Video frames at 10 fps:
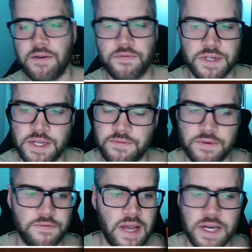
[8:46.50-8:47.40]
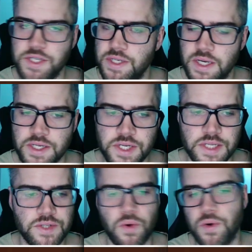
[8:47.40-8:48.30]
for different faction
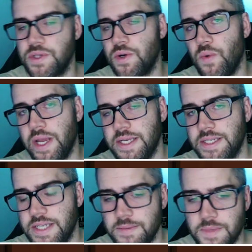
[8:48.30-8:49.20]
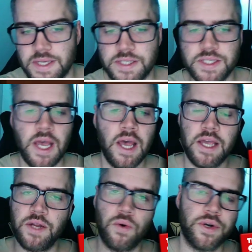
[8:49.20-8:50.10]
dungeons or in the Awakened Demons
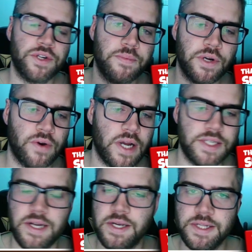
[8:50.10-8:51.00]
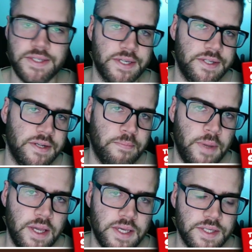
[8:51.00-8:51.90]
in order to progress at a consistent
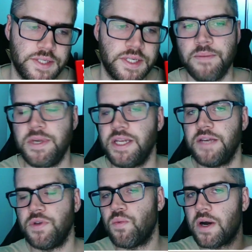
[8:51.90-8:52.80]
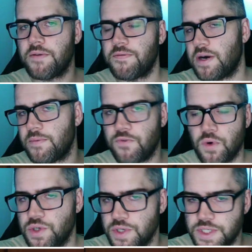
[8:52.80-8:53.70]
pace. Meaning if you want to farm
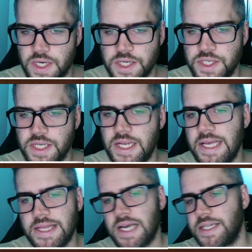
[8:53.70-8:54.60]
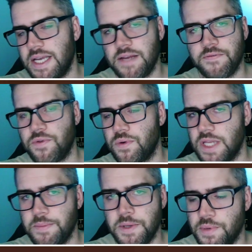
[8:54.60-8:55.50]
Fortress Dungeon, hit that 10 floor
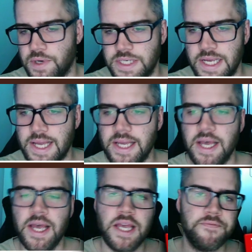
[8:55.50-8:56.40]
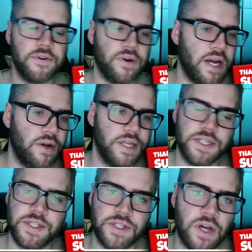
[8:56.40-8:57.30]
limit per day. If your Ares
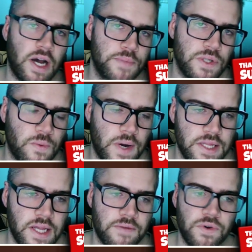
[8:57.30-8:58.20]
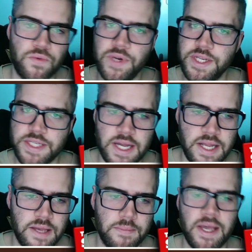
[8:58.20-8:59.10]
is the top squad level, reset
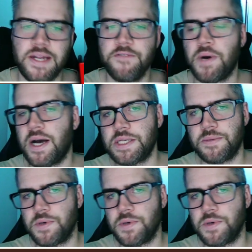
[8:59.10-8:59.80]
him, and if possible,